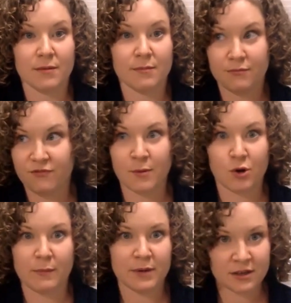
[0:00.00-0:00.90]

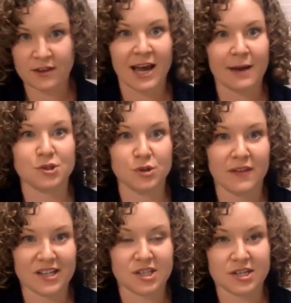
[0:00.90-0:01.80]
equipment, then absolutely
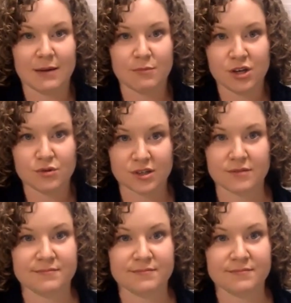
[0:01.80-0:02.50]
that's the time to use it.